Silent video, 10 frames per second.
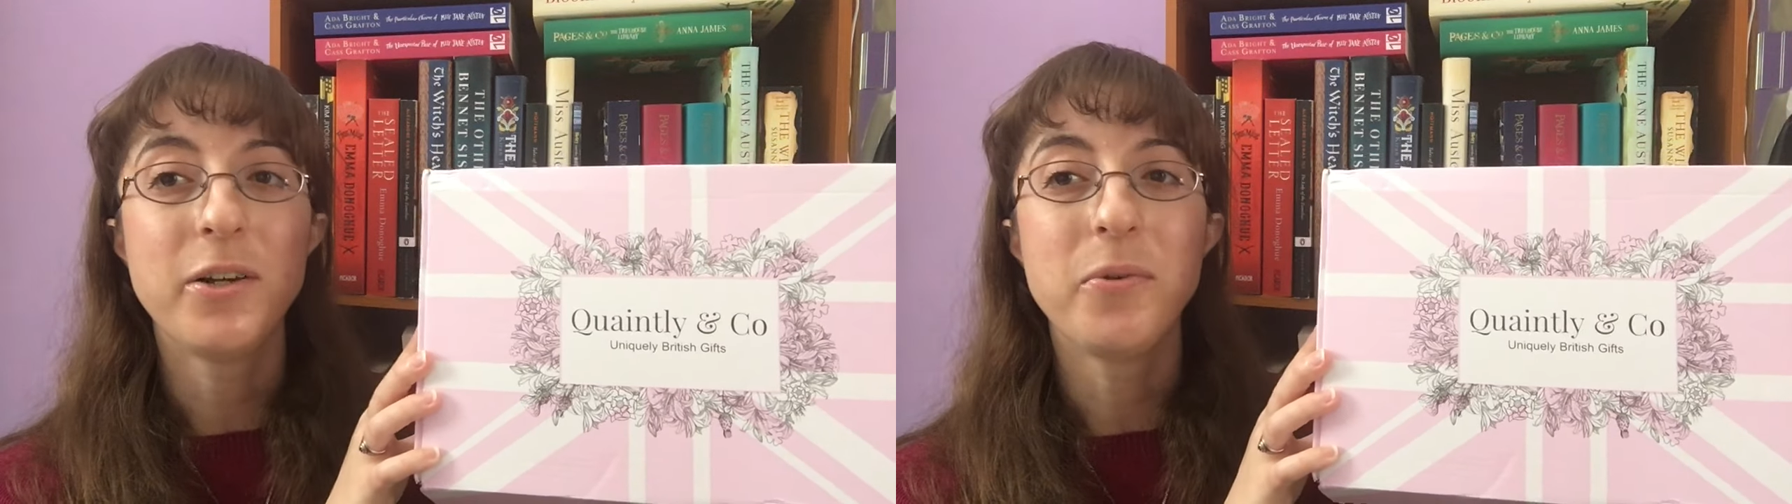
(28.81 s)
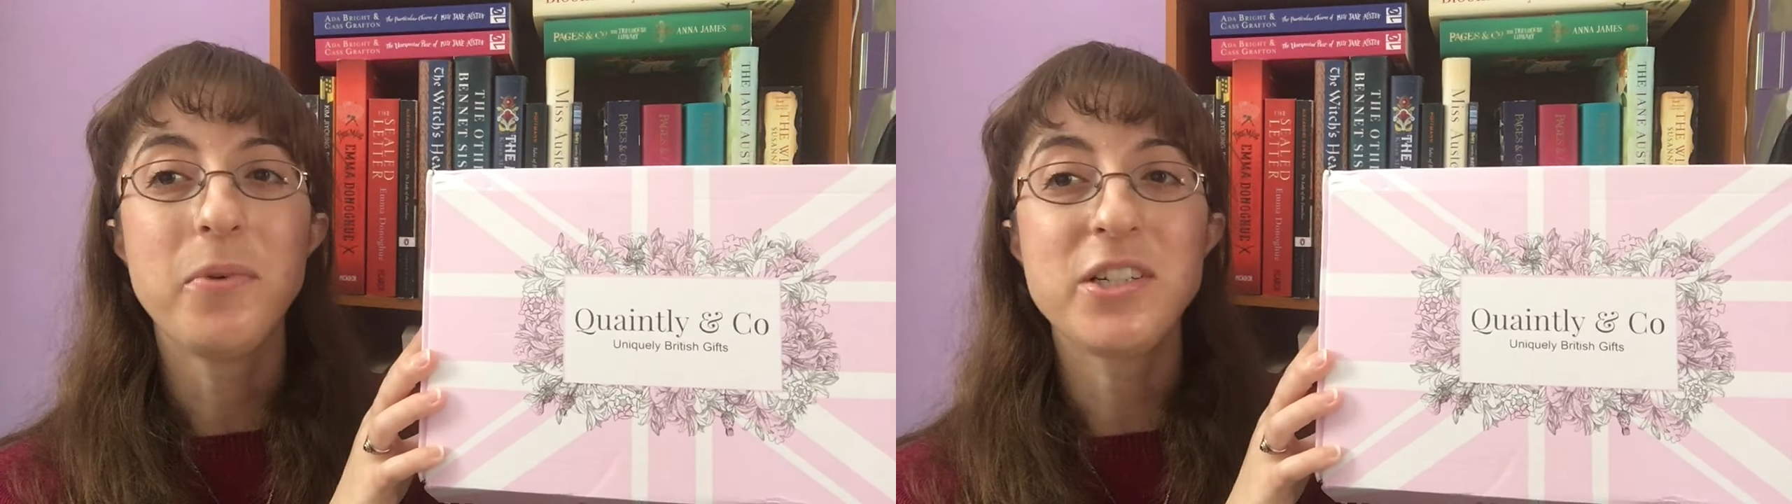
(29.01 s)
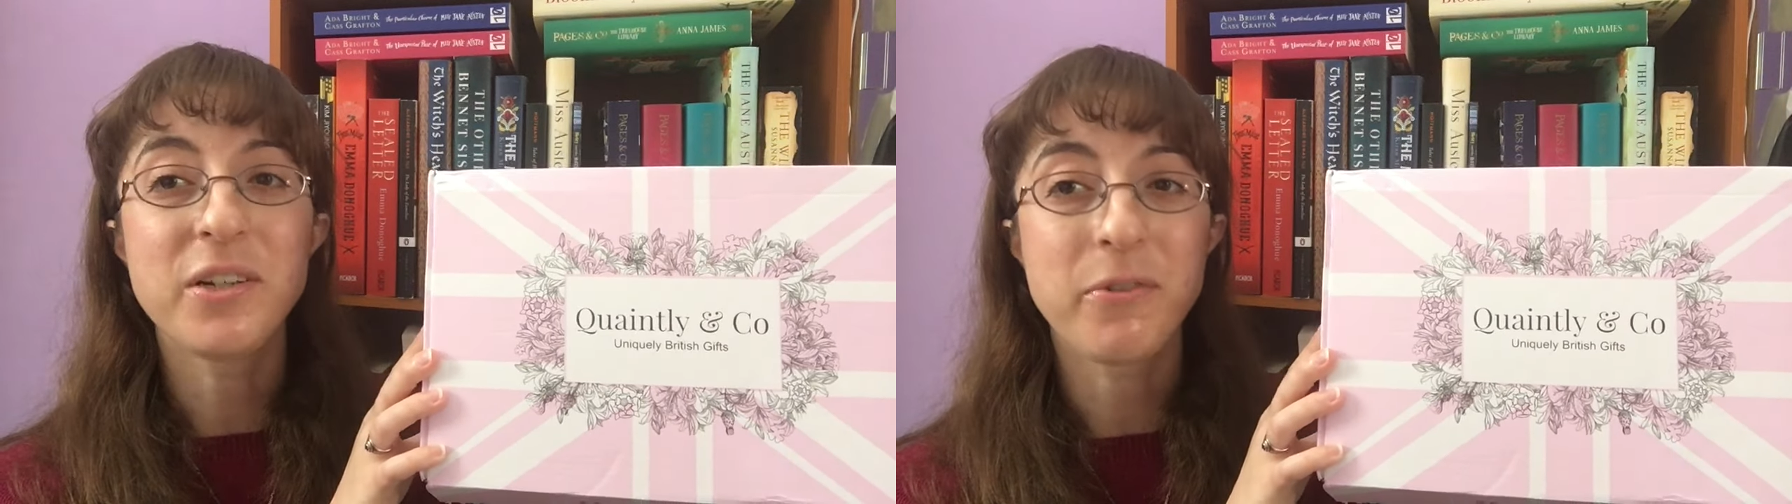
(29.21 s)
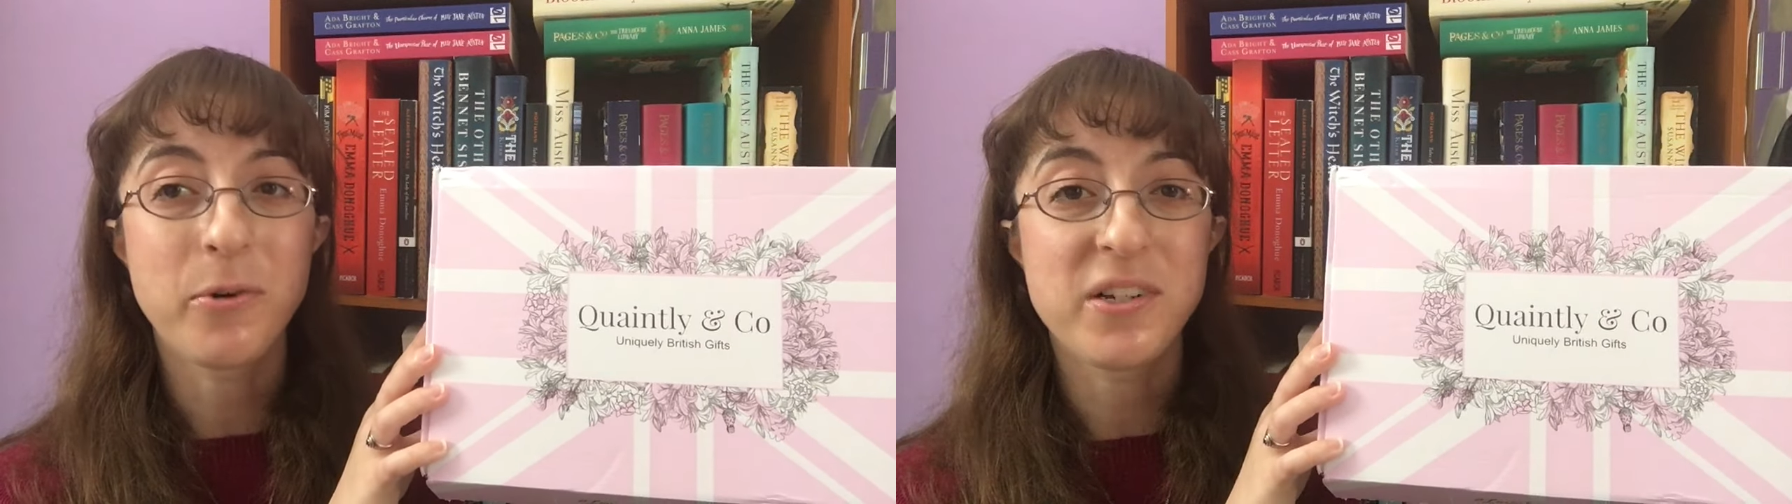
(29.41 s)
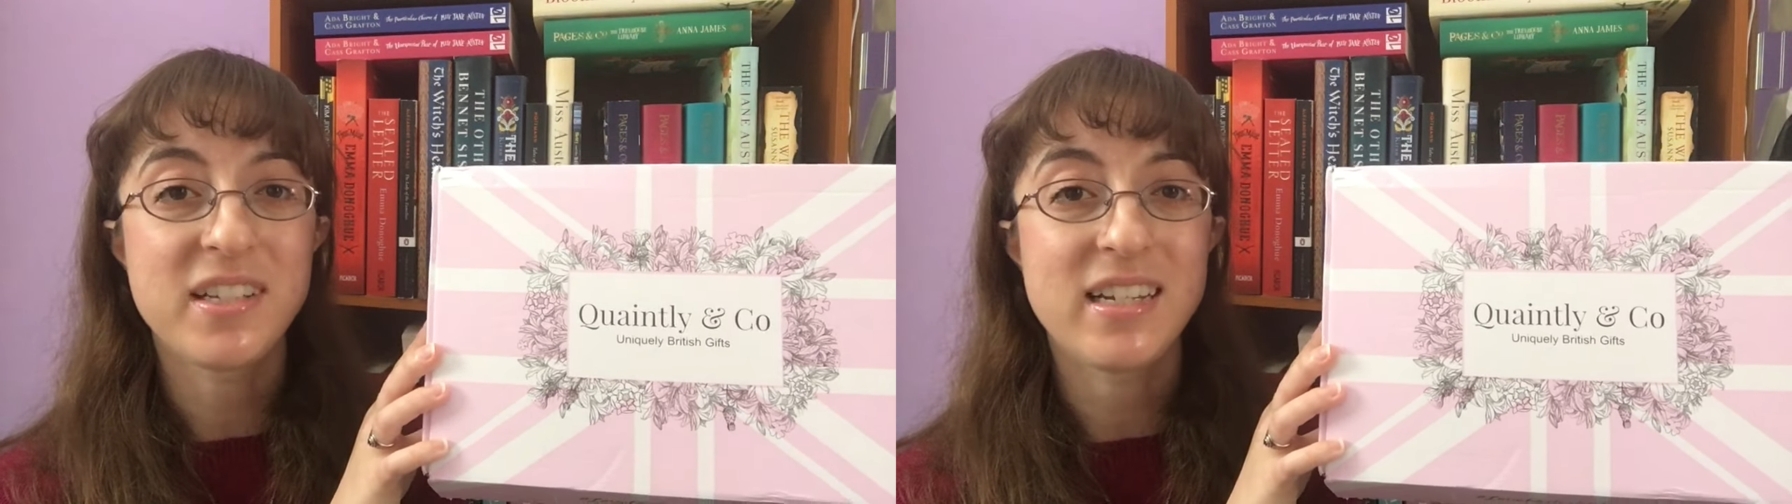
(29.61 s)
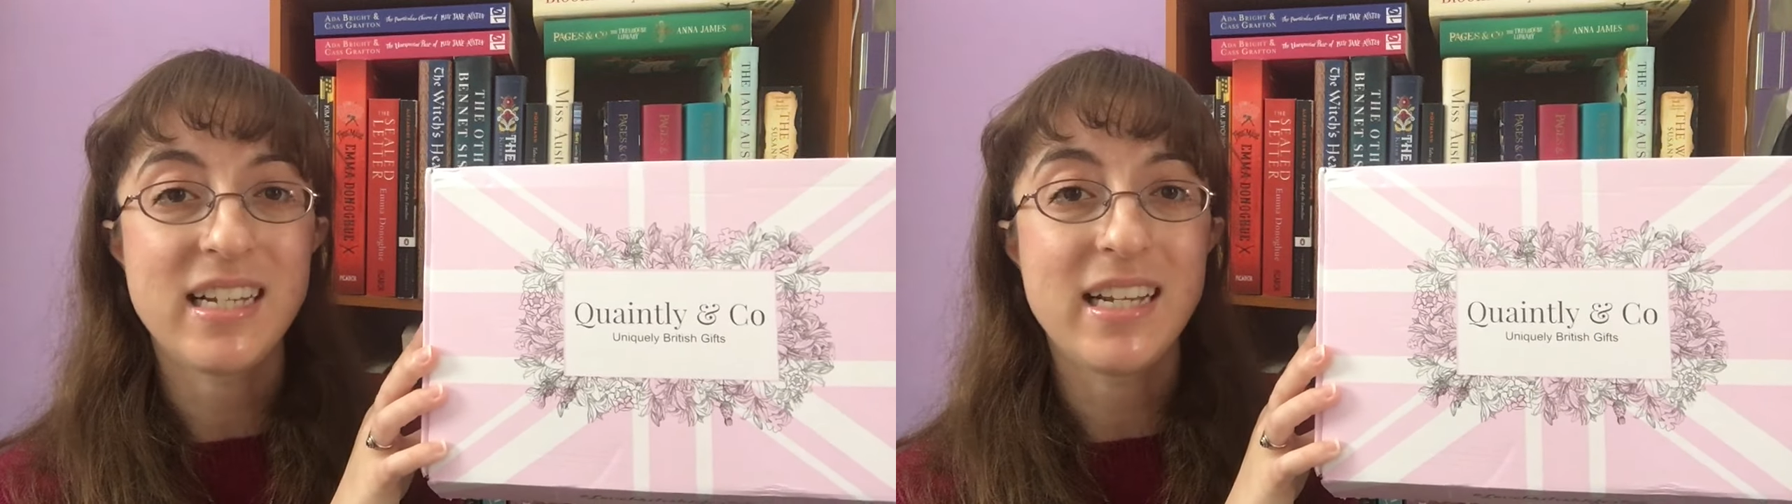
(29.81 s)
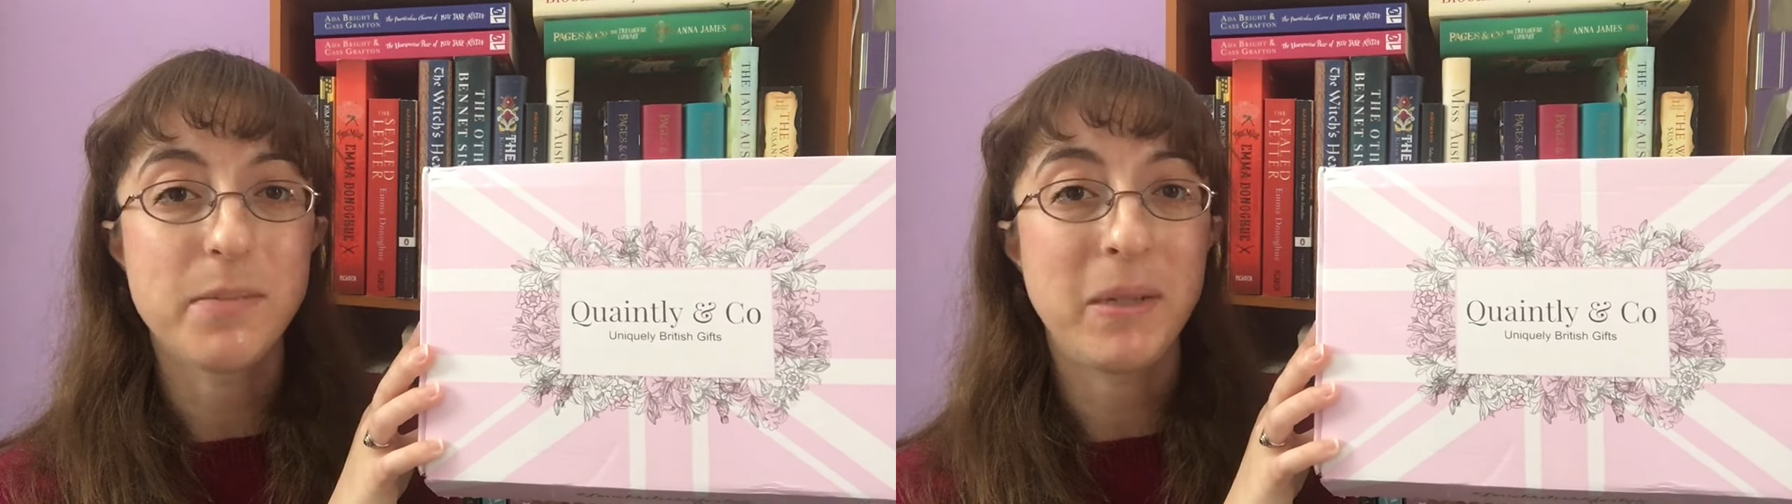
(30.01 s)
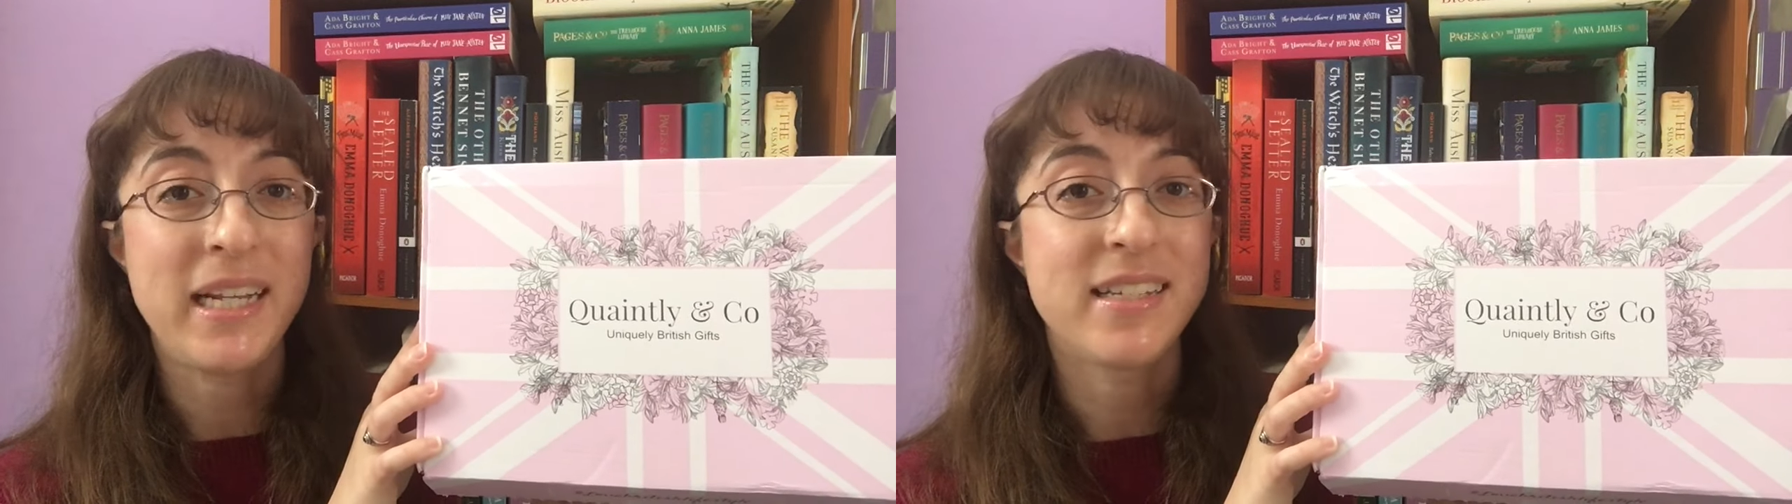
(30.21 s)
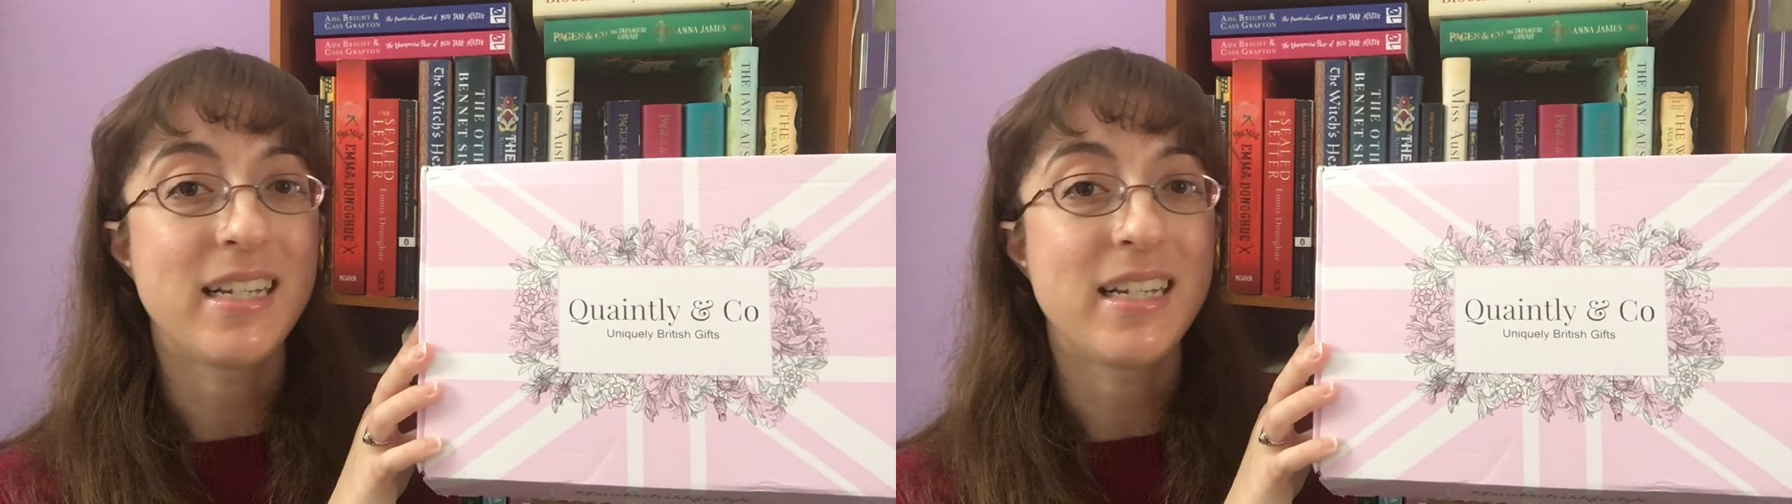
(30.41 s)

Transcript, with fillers: which of course takes place